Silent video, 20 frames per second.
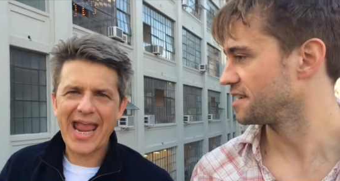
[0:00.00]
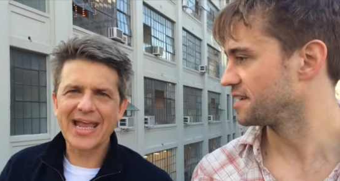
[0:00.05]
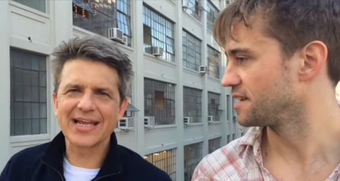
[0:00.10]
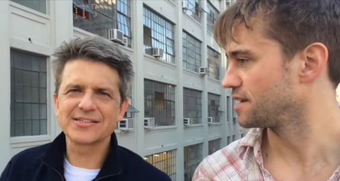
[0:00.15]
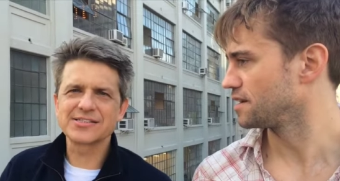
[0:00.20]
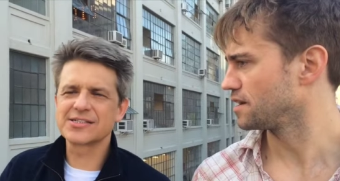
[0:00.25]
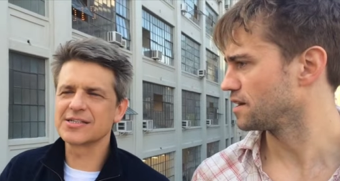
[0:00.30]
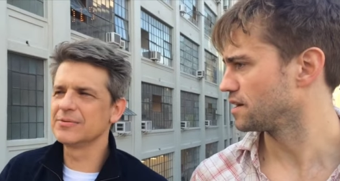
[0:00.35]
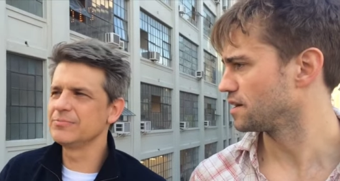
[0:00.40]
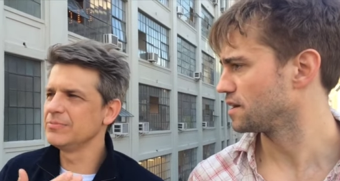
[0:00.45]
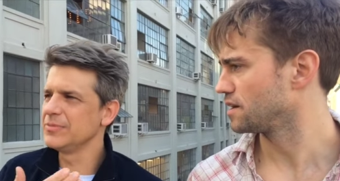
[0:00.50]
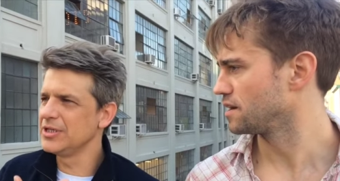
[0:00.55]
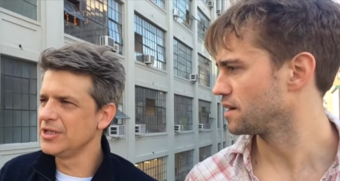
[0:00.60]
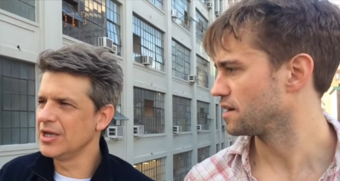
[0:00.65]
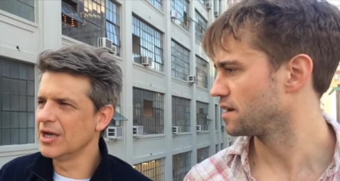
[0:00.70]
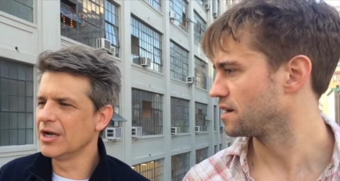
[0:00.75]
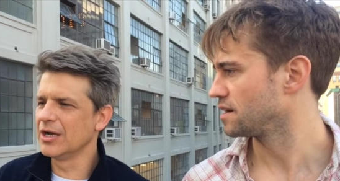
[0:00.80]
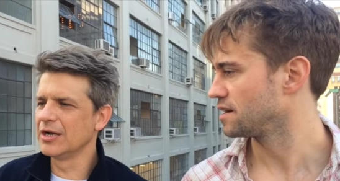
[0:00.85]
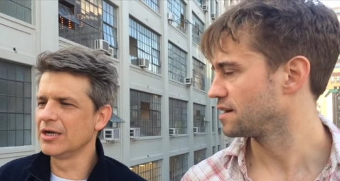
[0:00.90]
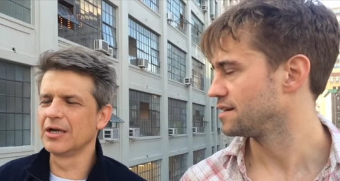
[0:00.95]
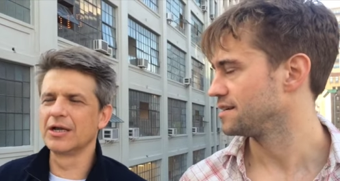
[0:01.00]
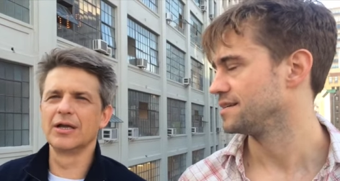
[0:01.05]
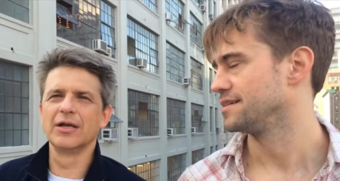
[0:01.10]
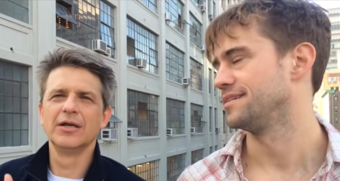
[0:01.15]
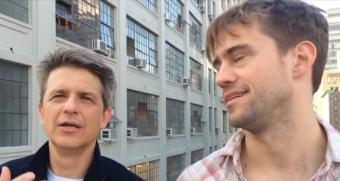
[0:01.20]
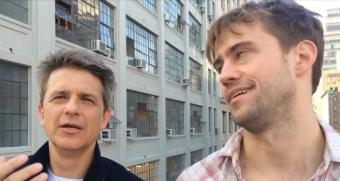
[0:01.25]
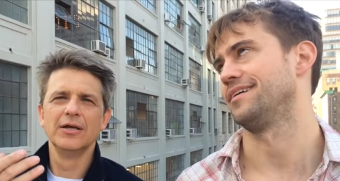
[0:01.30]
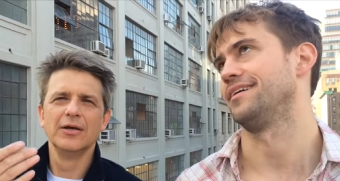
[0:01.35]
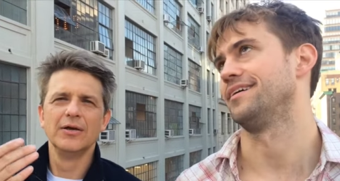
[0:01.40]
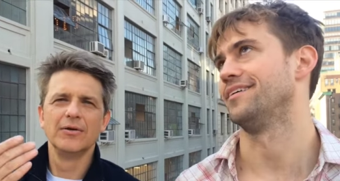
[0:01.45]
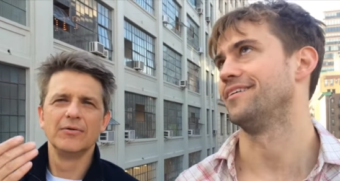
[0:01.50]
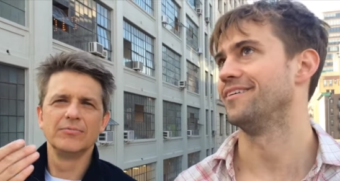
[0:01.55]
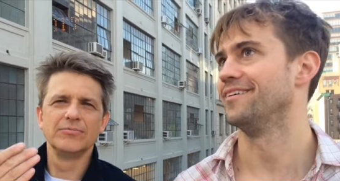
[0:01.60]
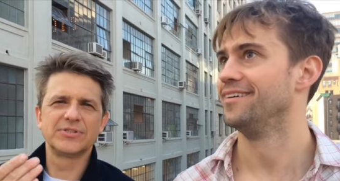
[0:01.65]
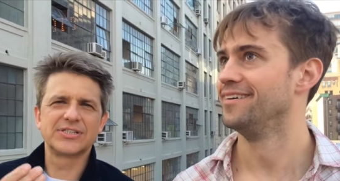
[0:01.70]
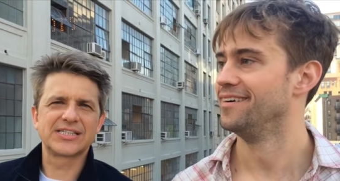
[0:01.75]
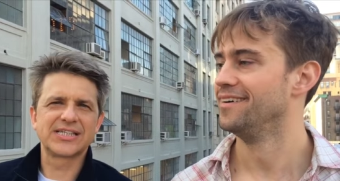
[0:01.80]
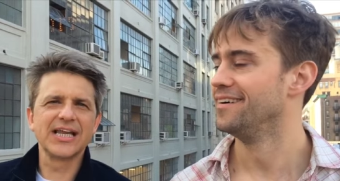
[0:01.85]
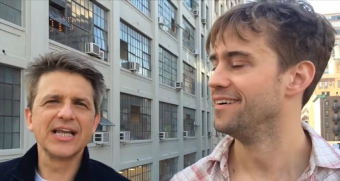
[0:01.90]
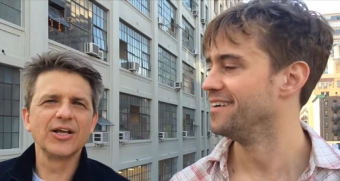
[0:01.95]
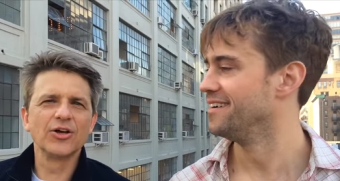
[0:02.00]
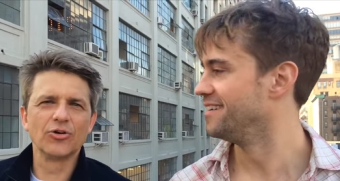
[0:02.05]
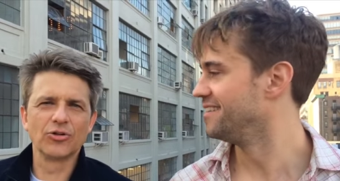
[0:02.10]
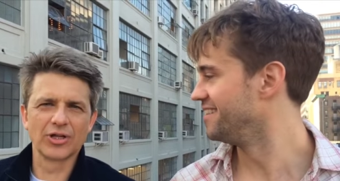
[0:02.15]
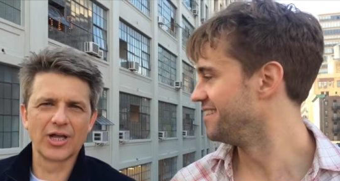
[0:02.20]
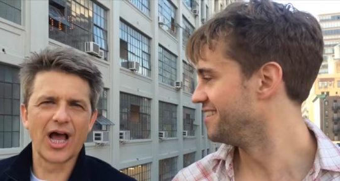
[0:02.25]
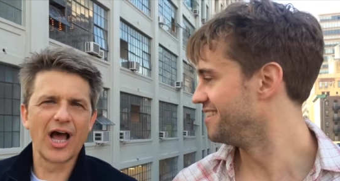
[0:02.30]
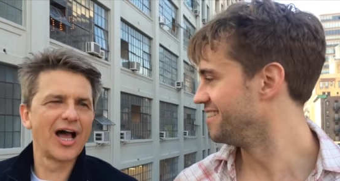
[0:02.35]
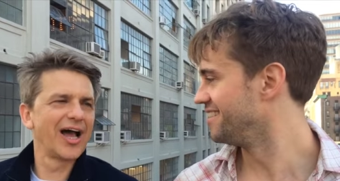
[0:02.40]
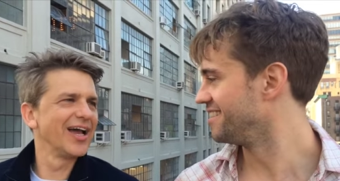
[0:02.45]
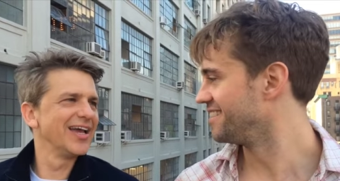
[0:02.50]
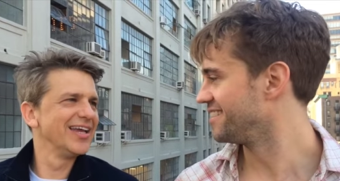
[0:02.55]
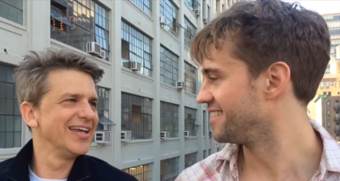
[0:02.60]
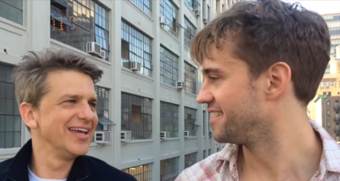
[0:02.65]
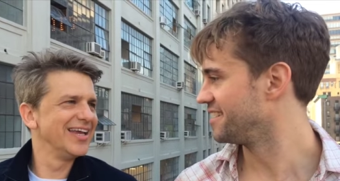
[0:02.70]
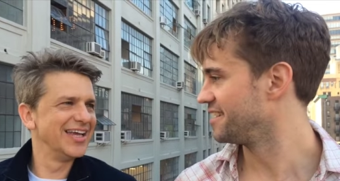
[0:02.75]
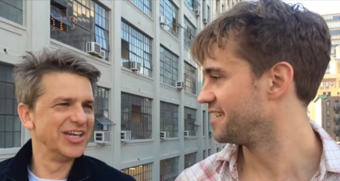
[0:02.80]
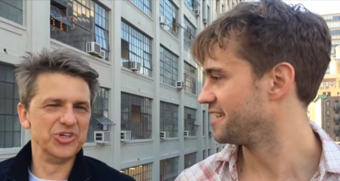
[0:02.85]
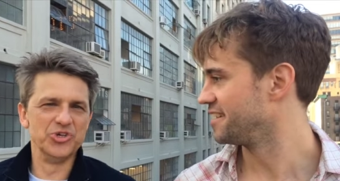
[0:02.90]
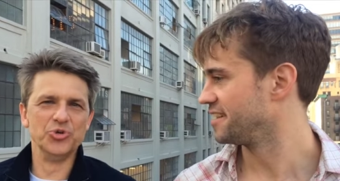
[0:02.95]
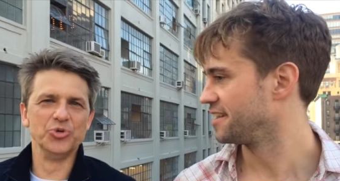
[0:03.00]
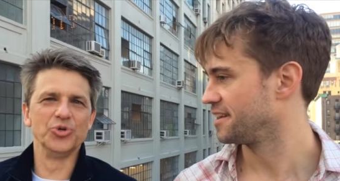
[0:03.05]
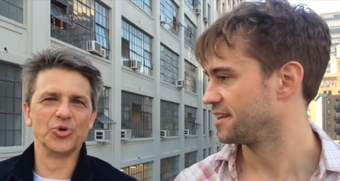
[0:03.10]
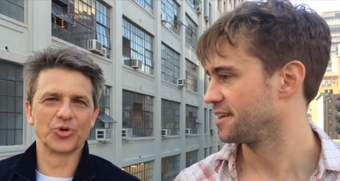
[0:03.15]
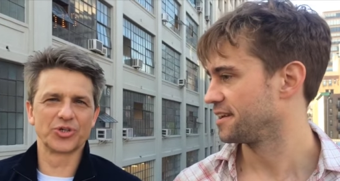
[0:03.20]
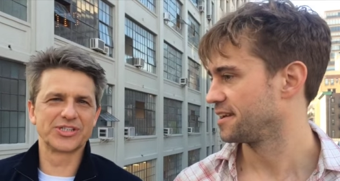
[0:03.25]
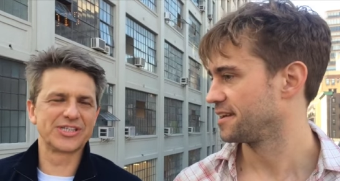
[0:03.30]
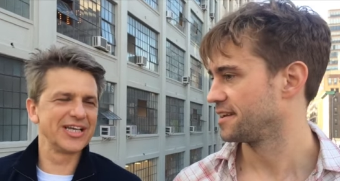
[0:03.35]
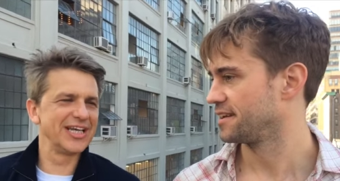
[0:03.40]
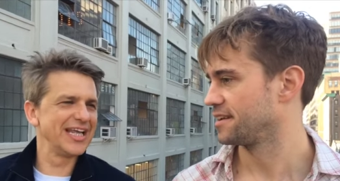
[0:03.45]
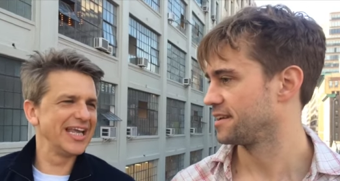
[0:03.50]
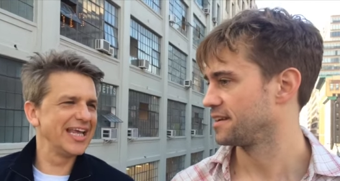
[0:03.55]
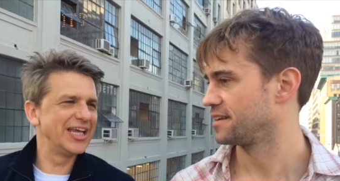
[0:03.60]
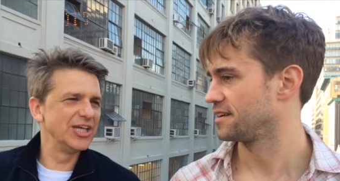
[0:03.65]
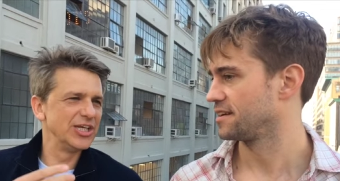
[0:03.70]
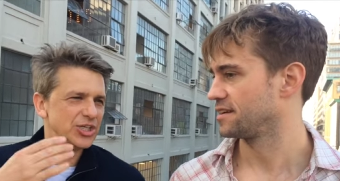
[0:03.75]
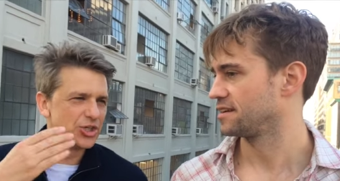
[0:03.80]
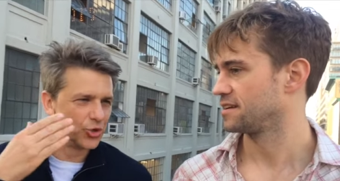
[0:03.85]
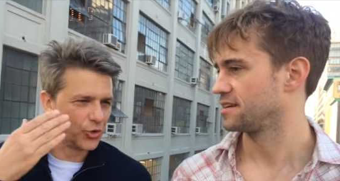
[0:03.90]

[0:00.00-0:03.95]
Speaker 1: handsome young single guy in New York City. Yeah.